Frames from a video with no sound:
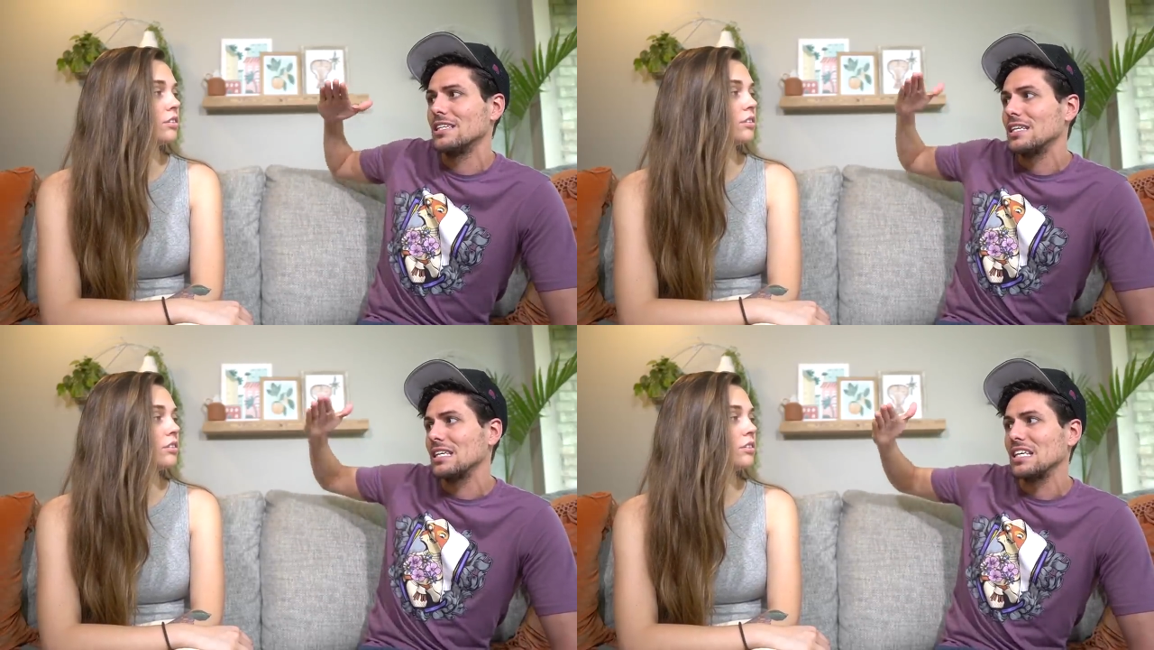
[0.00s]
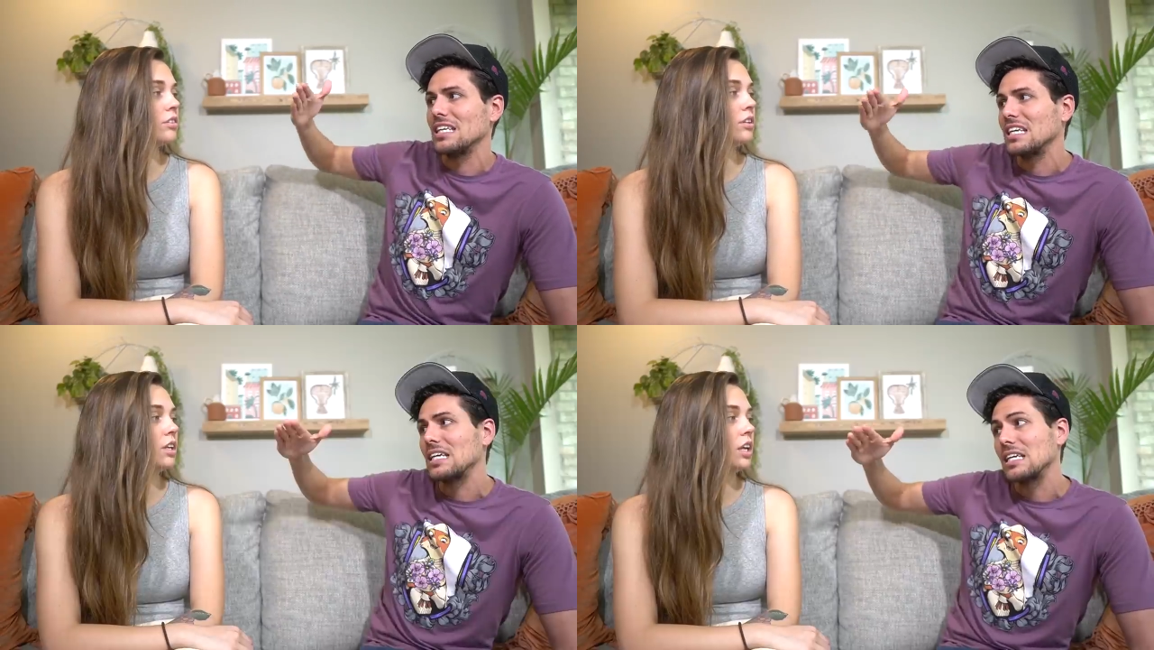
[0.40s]

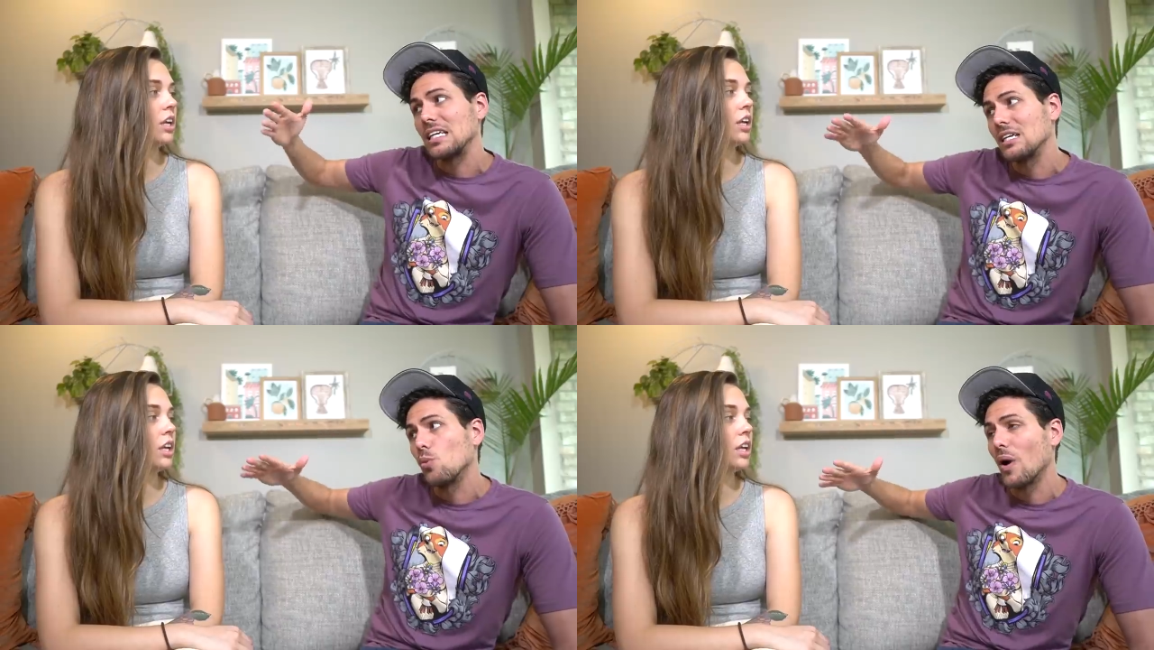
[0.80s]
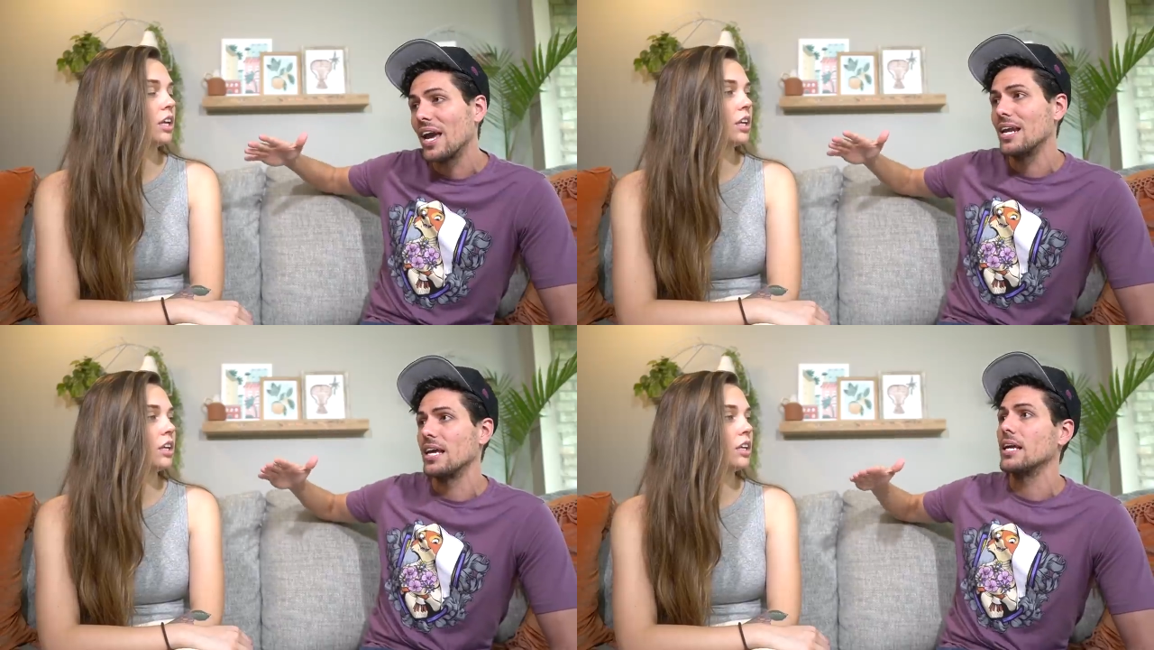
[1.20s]
Speaker 1: eh,
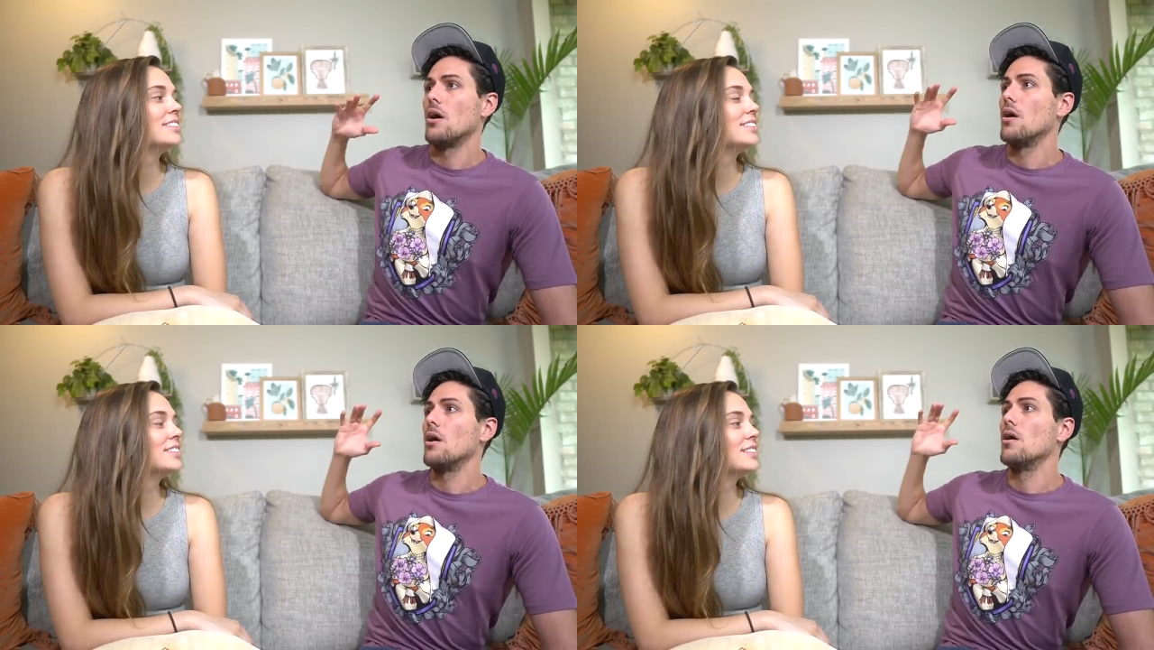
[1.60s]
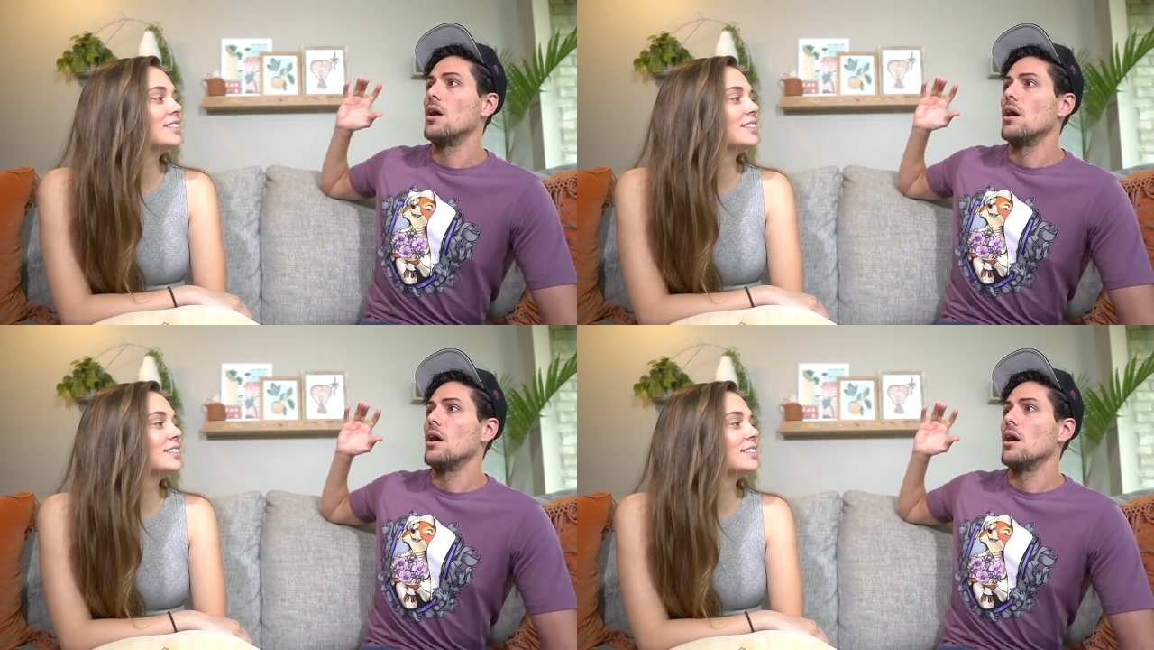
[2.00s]
waning. Mm-hmm. Oh,